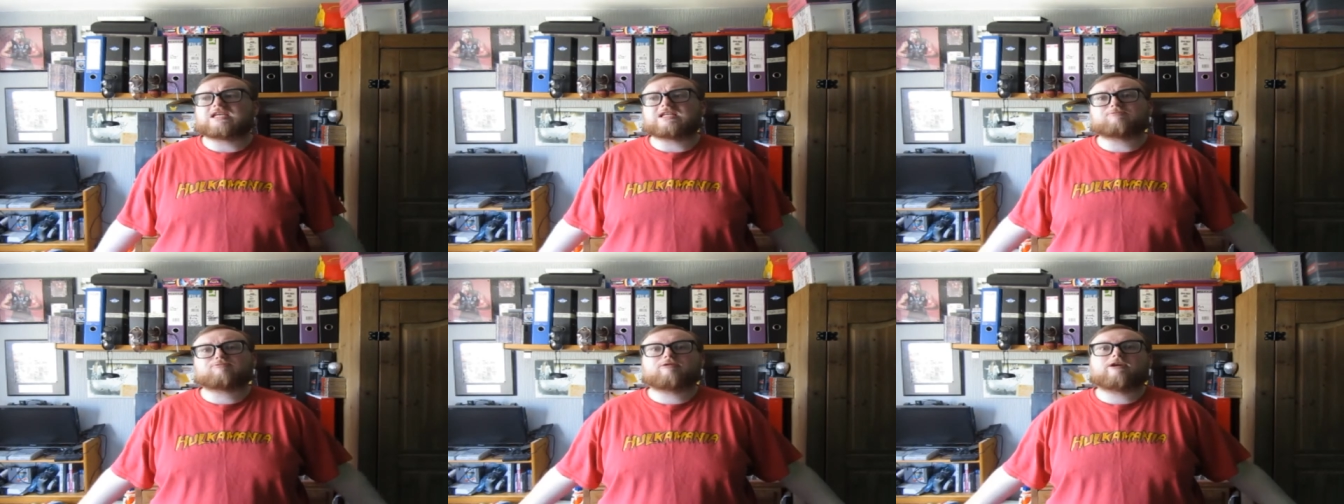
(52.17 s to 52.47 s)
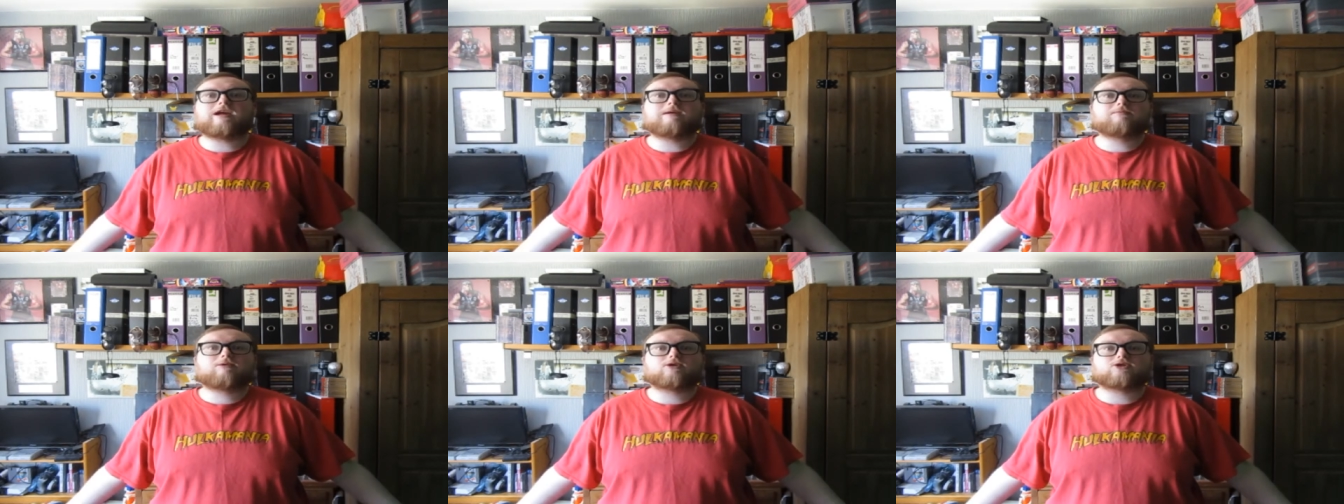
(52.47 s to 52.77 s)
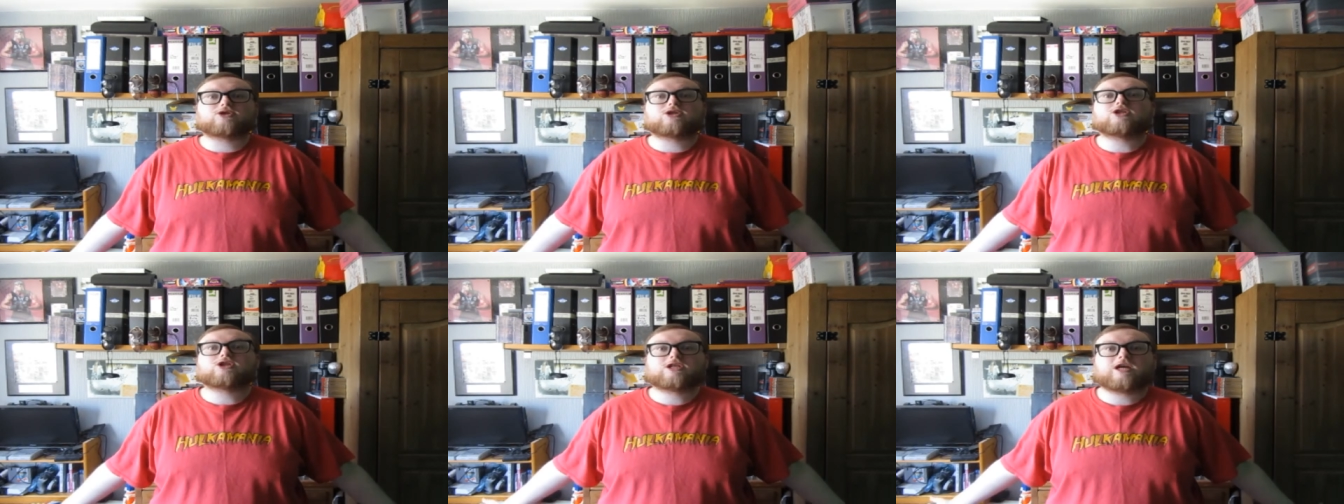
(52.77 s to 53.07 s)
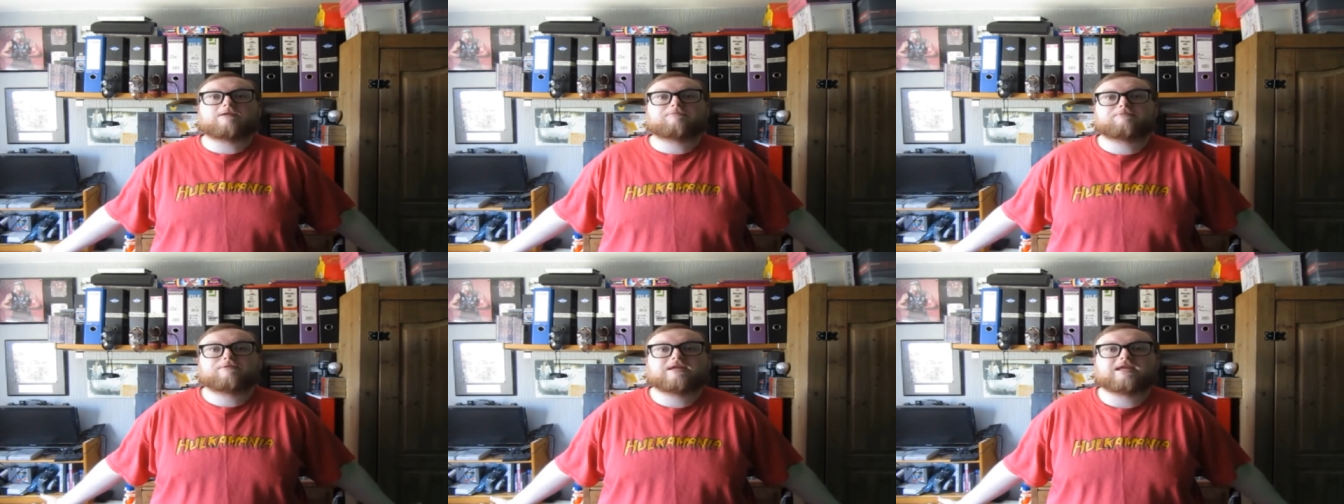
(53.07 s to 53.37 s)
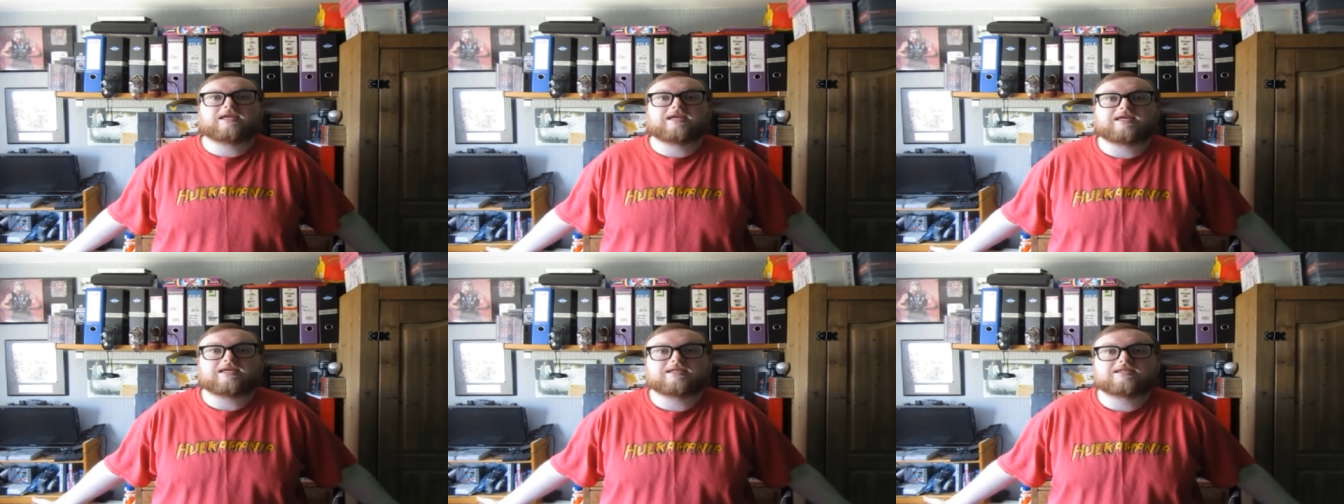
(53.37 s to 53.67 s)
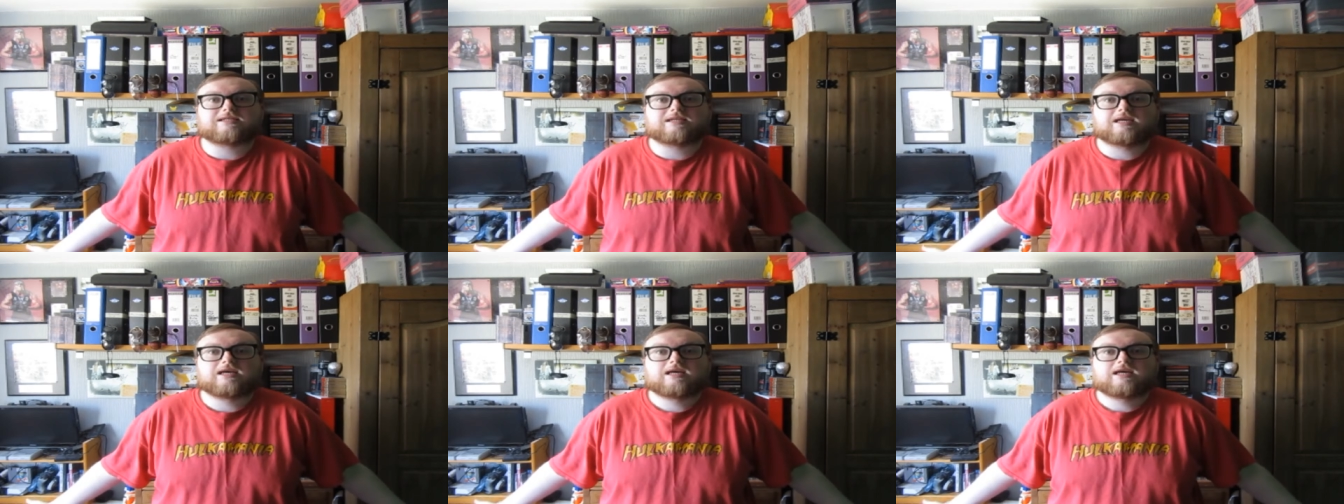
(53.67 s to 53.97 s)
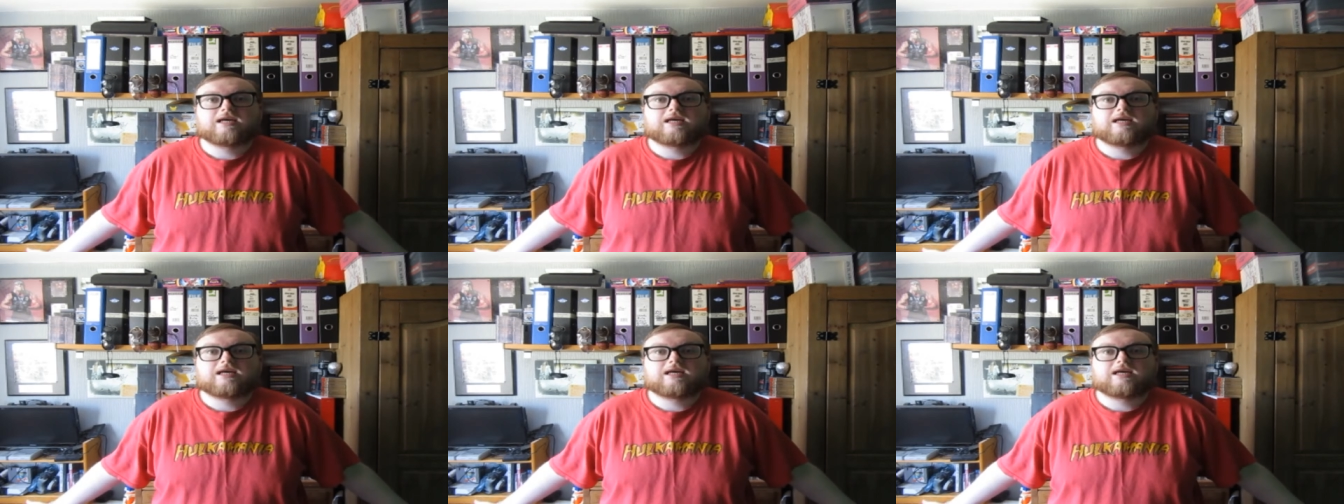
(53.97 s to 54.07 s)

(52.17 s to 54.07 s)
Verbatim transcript: It's pretty much the Japanese